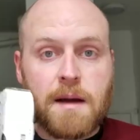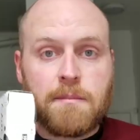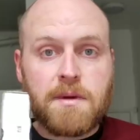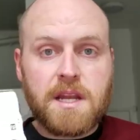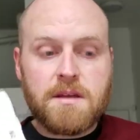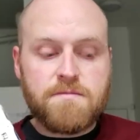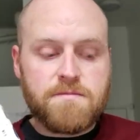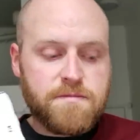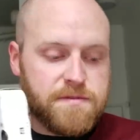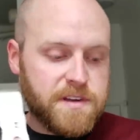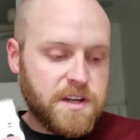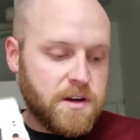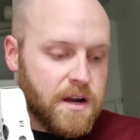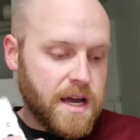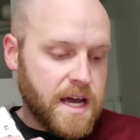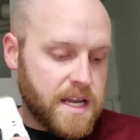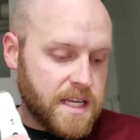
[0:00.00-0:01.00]
I'm gonna
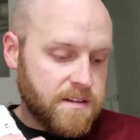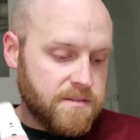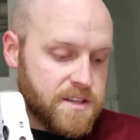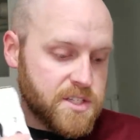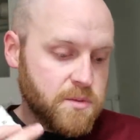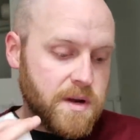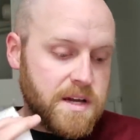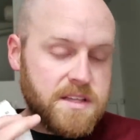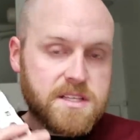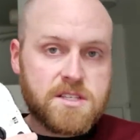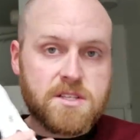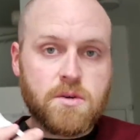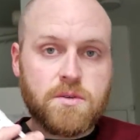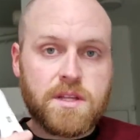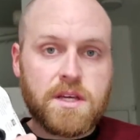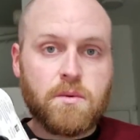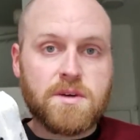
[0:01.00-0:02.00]
figure out how to give this away. This is
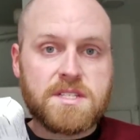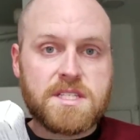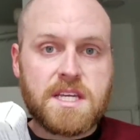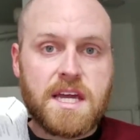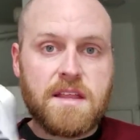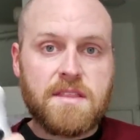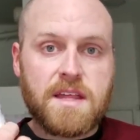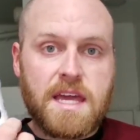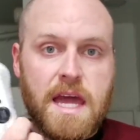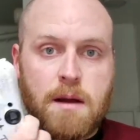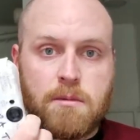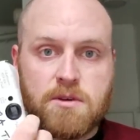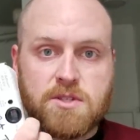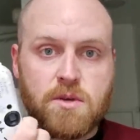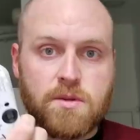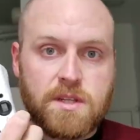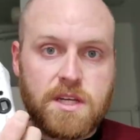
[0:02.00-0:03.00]
only, once again, the
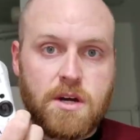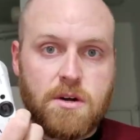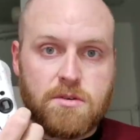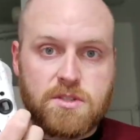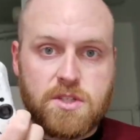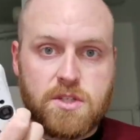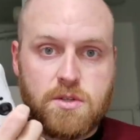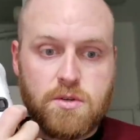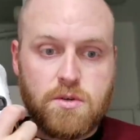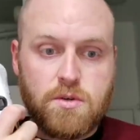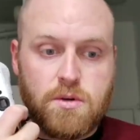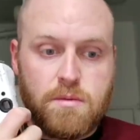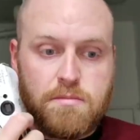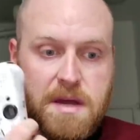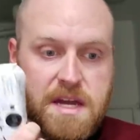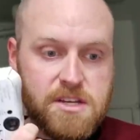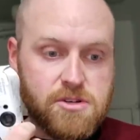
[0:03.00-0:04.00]
cameras only go
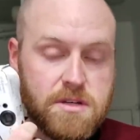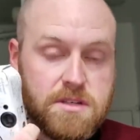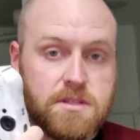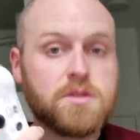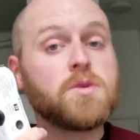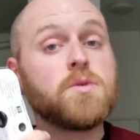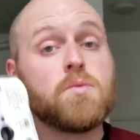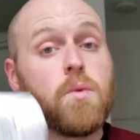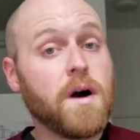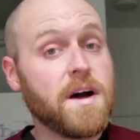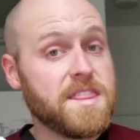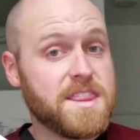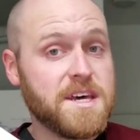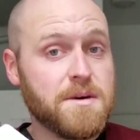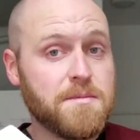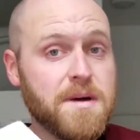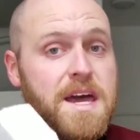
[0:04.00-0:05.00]
to patrons who
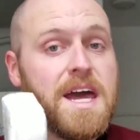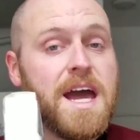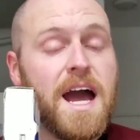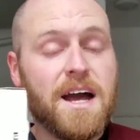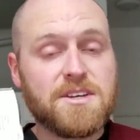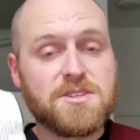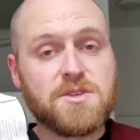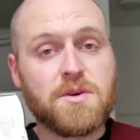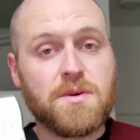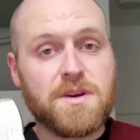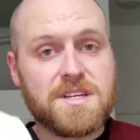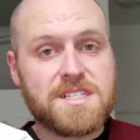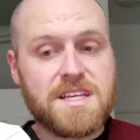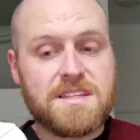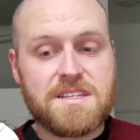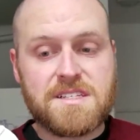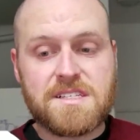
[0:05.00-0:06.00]
want them. I also don't wanna
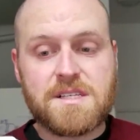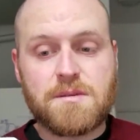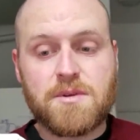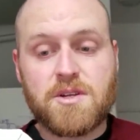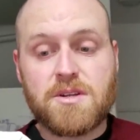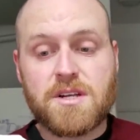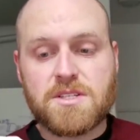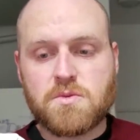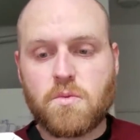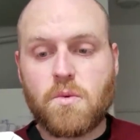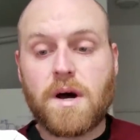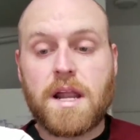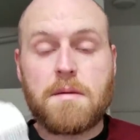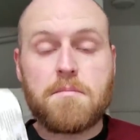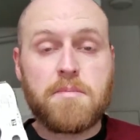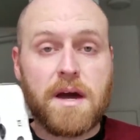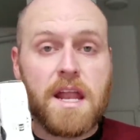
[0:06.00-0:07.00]
send this to somebody who doesn't
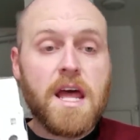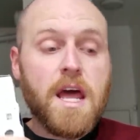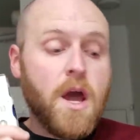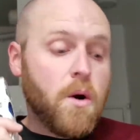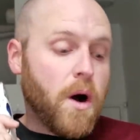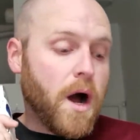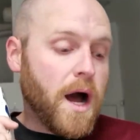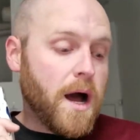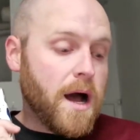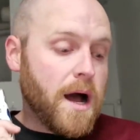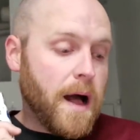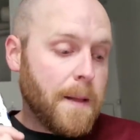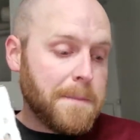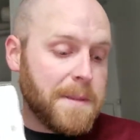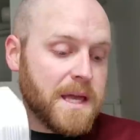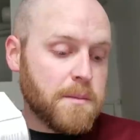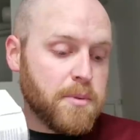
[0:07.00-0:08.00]
want it, but uh,
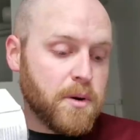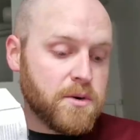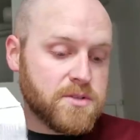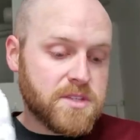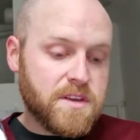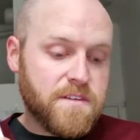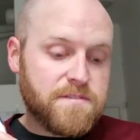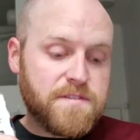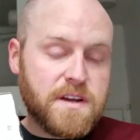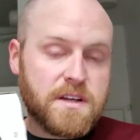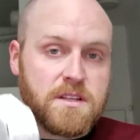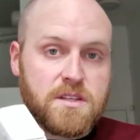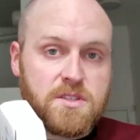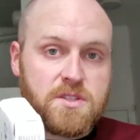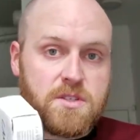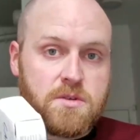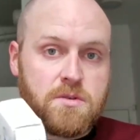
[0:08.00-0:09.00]
I'll make a post
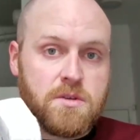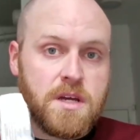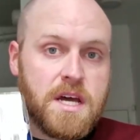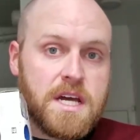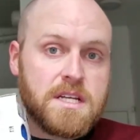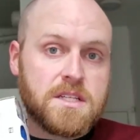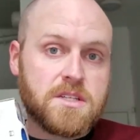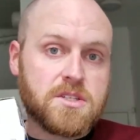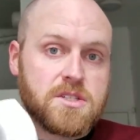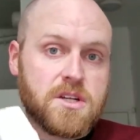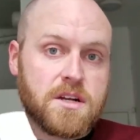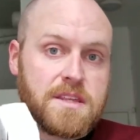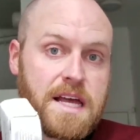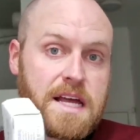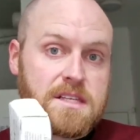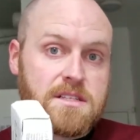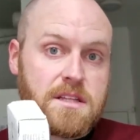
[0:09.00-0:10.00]
fairly soon to start
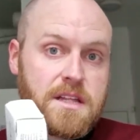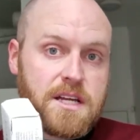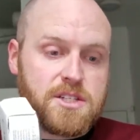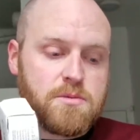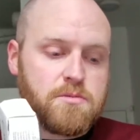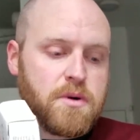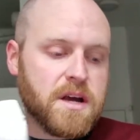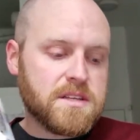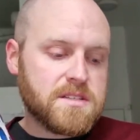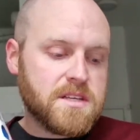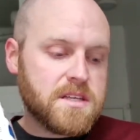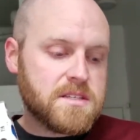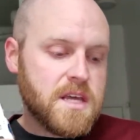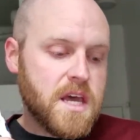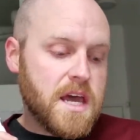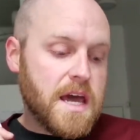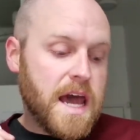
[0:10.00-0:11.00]
that selection
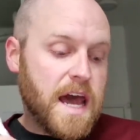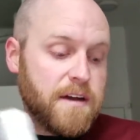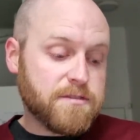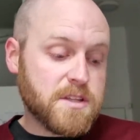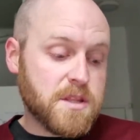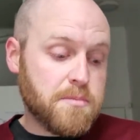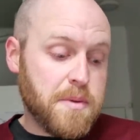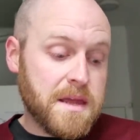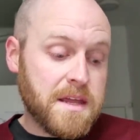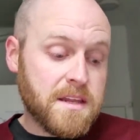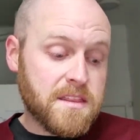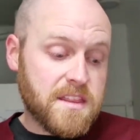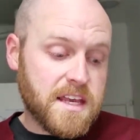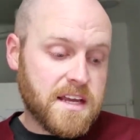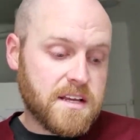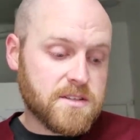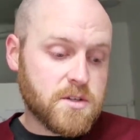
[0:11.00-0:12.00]
process after the pin
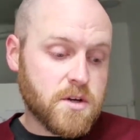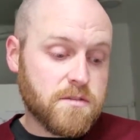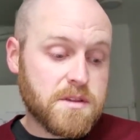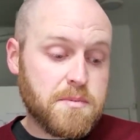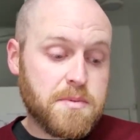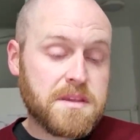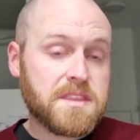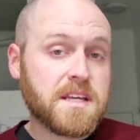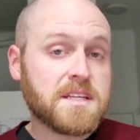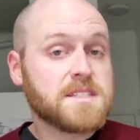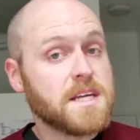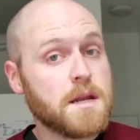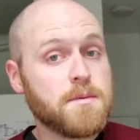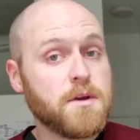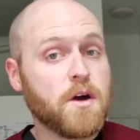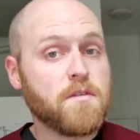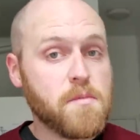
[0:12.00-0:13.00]
thing is over. The pin thing is
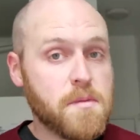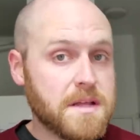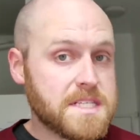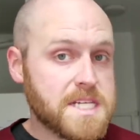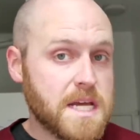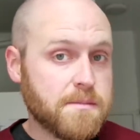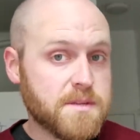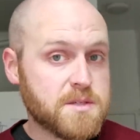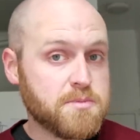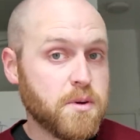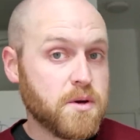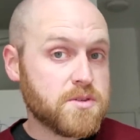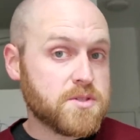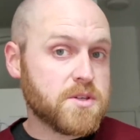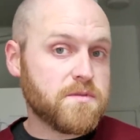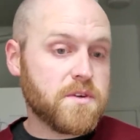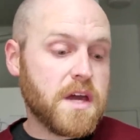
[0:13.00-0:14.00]
gonna be over by the time this
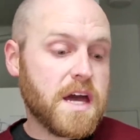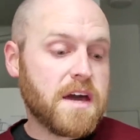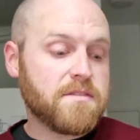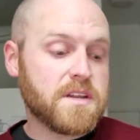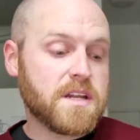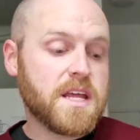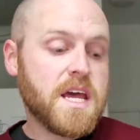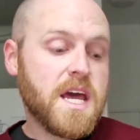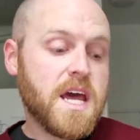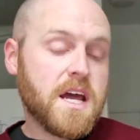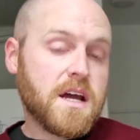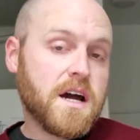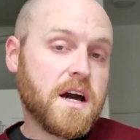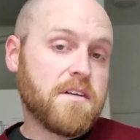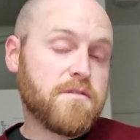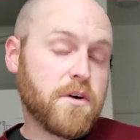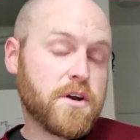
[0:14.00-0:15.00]
post. So if you haven't
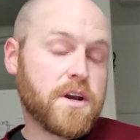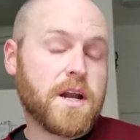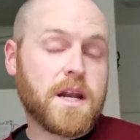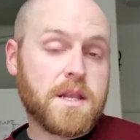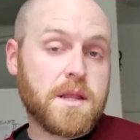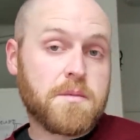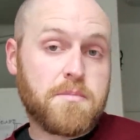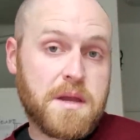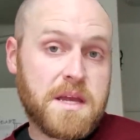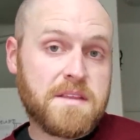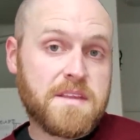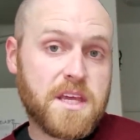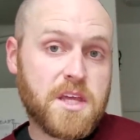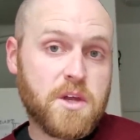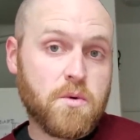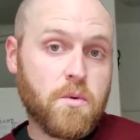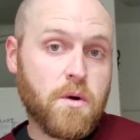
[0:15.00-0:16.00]
uh, voted on the pin
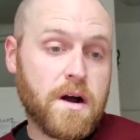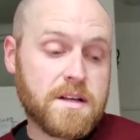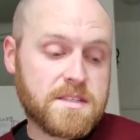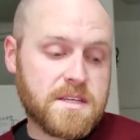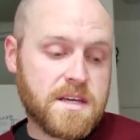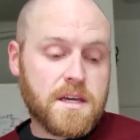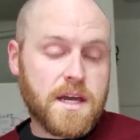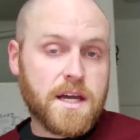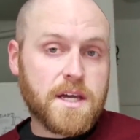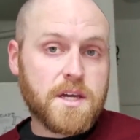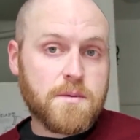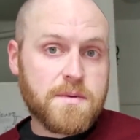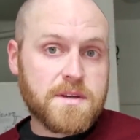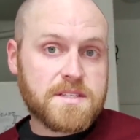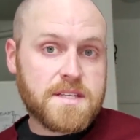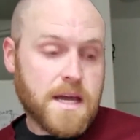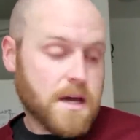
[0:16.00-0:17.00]
that you want, yeah, you
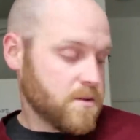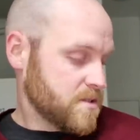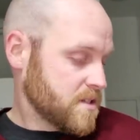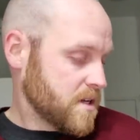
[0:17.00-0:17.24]
missed out,